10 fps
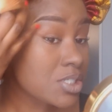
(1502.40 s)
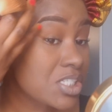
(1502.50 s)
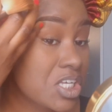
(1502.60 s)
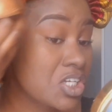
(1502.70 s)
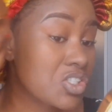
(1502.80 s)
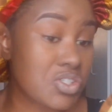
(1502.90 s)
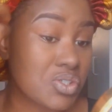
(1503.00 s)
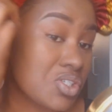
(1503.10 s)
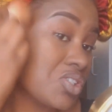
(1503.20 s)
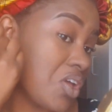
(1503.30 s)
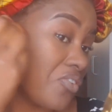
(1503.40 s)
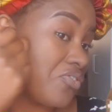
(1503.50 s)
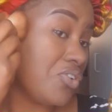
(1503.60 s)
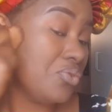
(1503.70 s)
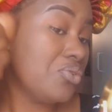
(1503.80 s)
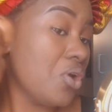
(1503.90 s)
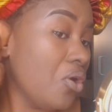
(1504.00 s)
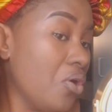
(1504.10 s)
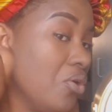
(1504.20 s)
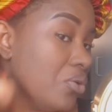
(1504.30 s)
Stick to the stuff you
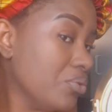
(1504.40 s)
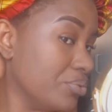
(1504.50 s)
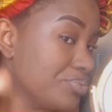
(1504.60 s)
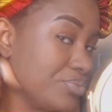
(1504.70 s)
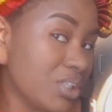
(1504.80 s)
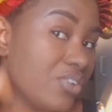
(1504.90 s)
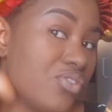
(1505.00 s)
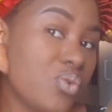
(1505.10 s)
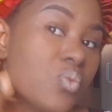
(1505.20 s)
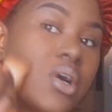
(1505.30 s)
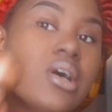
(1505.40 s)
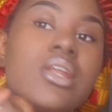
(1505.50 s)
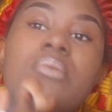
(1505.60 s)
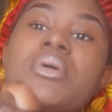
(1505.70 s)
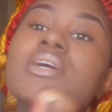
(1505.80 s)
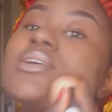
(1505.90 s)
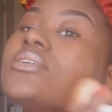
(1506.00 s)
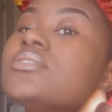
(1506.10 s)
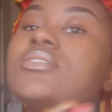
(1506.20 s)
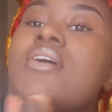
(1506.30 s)
know. If you wanna be
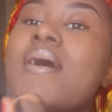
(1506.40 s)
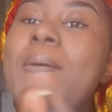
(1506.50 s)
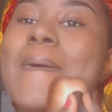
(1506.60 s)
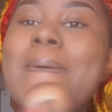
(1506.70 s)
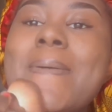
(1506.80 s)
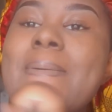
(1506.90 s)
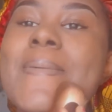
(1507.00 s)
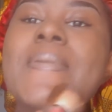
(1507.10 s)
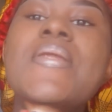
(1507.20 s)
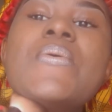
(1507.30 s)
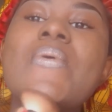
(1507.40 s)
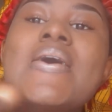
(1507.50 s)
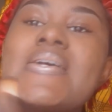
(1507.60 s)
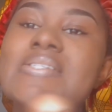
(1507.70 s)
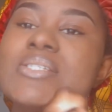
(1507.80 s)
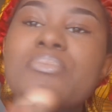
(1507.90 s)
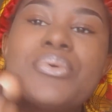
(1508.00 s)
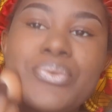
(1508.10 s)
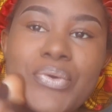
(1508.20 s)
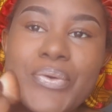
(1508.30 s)
cool, follow one
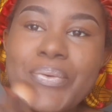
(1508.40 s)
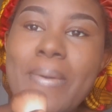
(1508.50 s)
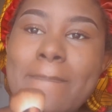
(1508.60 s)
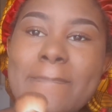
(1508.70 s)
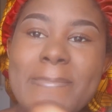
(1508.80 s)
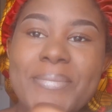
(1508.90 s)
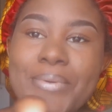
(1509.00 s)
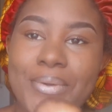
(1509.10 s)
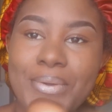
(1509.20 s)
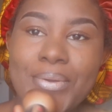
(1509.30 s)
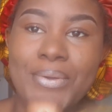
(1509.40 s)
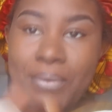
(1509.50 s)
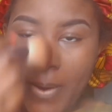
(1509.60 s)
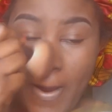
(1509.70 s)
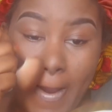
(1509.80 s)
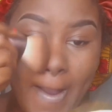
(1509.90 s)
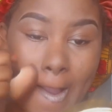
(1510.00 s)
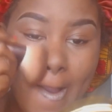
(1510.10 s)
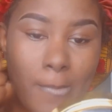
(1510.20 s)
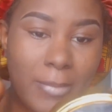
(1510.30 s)
simple rule.
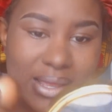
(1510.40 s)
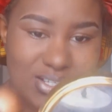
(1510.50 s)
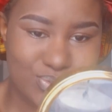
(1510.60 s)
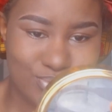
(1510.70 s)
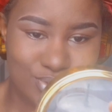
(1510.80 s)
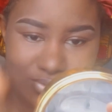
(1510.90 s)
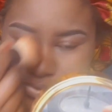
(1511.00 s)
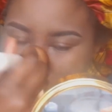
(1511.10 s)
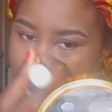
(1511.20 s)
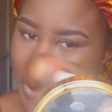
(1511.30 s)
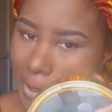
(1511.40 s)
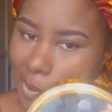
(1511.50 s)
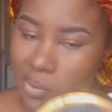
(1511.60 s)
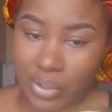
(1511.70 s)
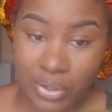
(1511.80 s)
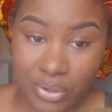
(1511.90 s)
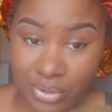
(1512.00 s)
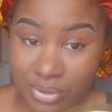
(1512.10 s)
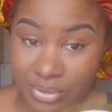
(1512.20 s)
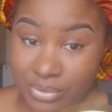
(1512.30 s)
Don't mess with the flow, no,
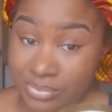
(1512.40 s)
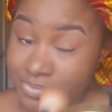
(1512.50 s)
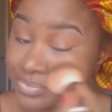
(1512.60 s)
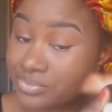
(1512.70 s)
no.